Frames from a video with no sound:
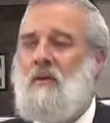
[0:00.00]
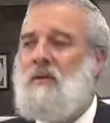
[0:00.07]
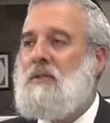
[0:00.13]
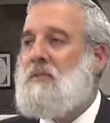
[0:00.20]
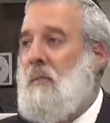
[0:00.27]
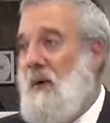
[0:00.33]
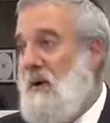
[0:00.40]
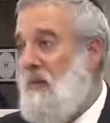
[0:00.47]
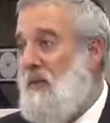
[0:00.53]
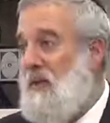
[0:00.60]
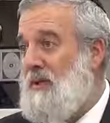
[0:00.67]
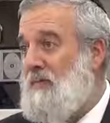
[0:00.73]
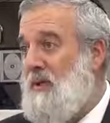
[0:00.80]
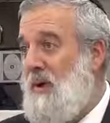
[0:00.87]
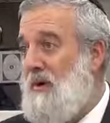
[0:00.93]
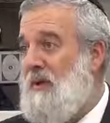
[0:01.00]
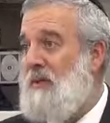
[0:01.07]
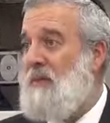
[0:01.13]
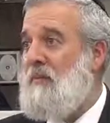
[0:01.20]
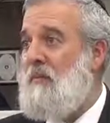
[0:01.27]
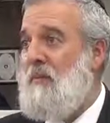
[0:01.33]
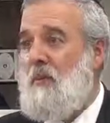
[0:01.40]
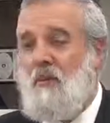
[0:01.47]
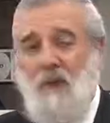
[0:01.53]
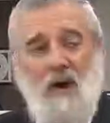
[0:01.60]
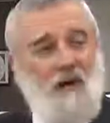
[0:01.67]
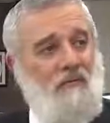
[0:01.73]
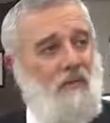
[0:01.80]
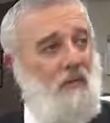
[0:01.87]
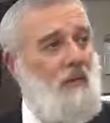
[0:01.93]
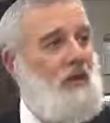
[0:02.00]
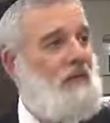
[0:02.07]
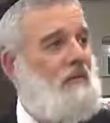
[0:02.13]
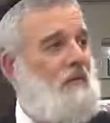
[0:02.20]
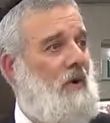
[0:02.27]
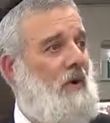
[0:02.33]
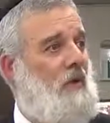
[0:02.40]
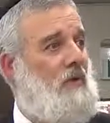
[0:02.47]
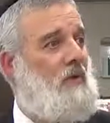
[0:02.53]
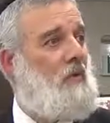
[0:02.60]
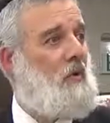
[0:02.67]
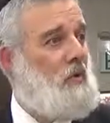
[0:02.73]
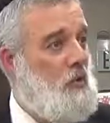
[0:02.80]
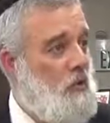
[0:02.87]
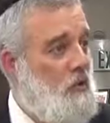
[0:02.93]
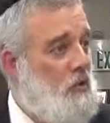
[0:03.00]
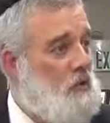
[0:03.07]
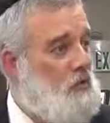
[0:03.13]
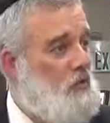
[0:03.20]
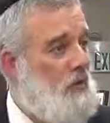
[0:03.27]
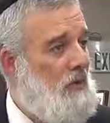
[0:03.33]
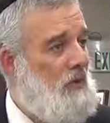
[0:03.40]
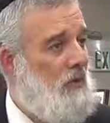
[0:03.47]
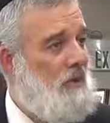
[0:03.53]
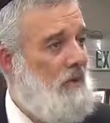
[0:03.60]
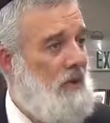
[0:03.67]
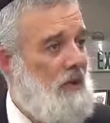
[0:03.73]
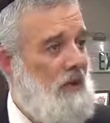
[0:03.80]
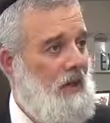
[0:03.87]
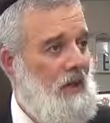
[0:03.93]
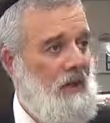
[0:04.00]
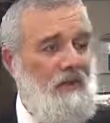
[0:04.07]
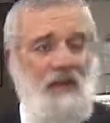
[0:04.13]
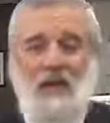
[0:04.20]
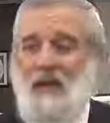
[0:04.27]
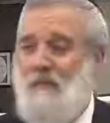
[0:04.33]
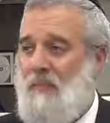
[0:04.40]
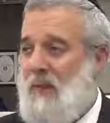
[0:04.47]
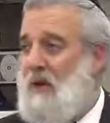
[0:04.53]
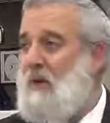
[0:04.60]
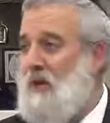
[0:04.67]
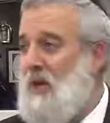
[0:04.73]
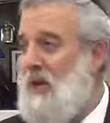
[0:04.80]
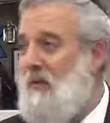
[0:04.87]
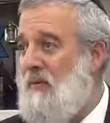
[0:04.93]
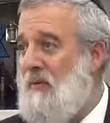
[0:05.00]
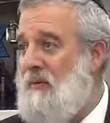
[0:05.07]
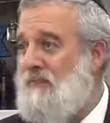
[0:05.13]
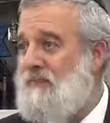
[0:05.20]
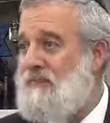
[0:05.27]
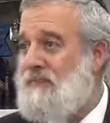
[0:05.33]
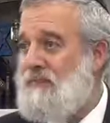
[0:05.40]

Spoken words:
smarter ones, probably the more powerful ones, probably the more numerous one. They had a better general.